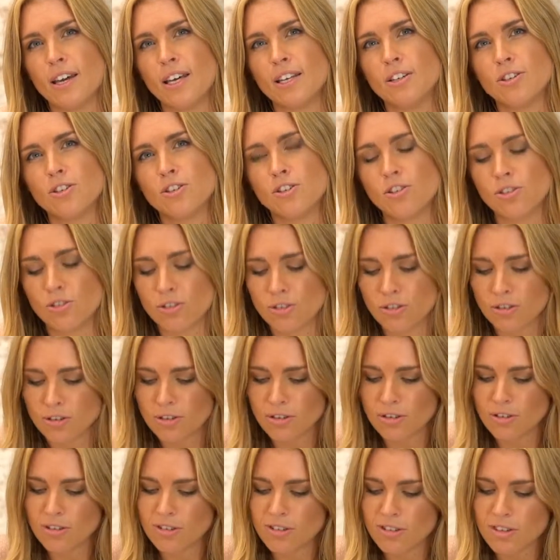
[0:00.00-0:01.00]

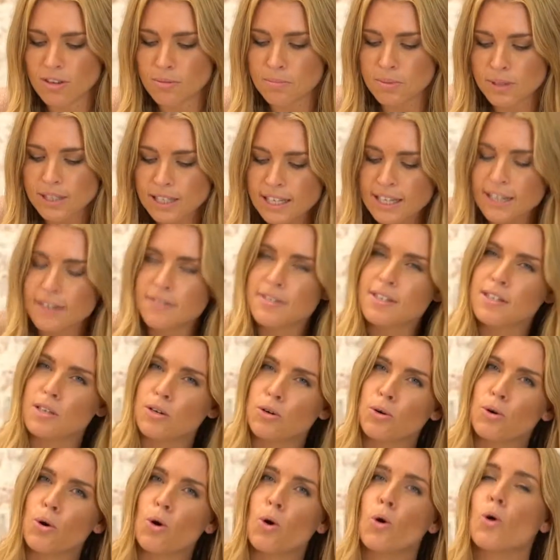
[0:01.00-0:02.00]
into the beliefs
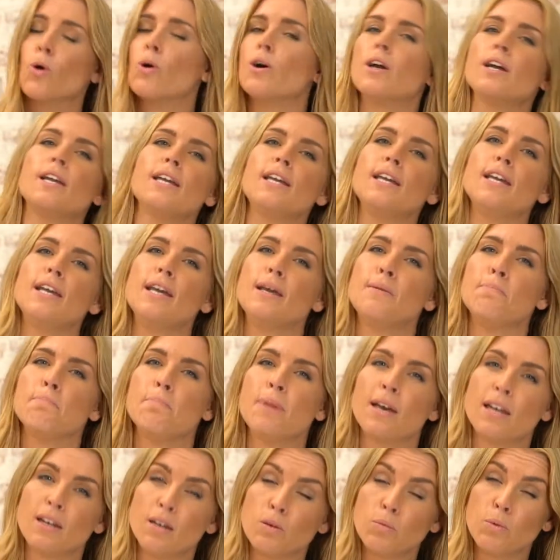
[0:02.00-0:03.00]
that are already
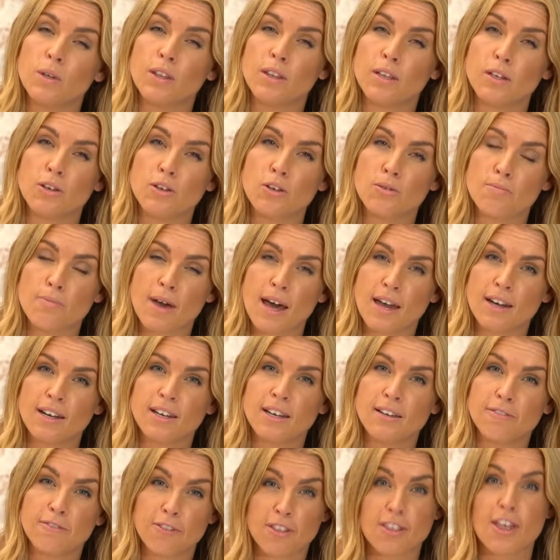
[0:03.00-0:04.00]
embedded within
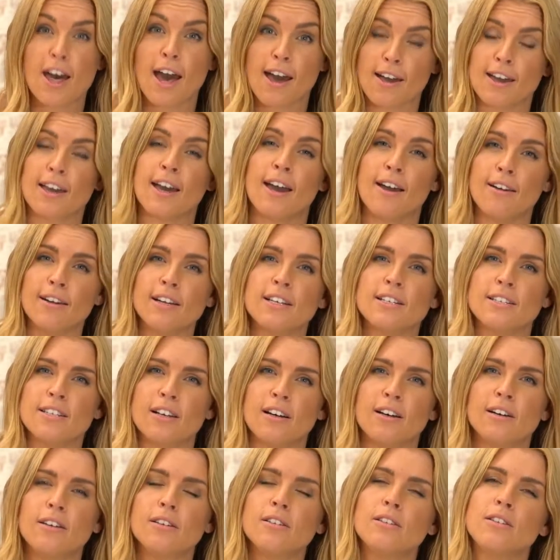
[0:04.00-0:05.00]
humanity for that
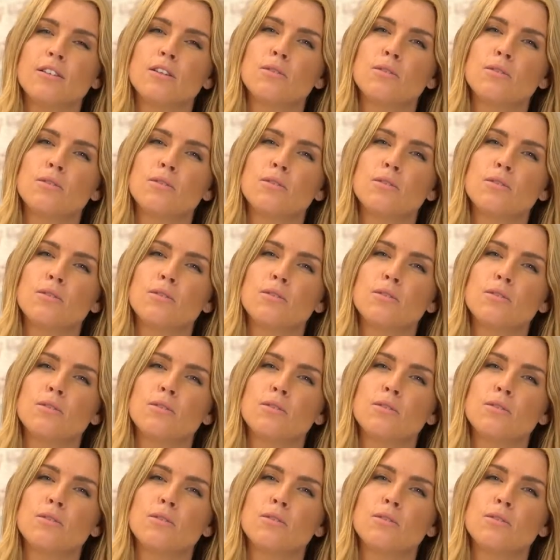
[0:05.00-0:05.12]
character,